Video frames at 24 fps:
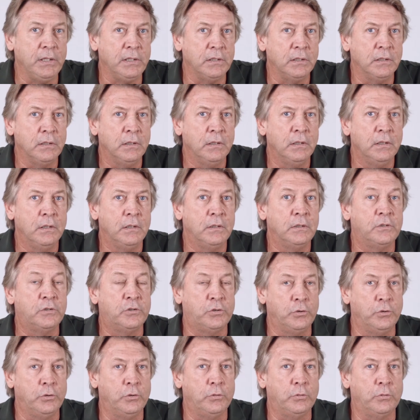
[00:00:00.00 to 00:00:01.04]
it
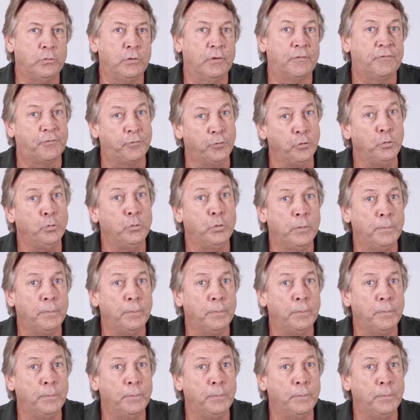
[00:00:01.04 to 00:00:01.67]
to the fruit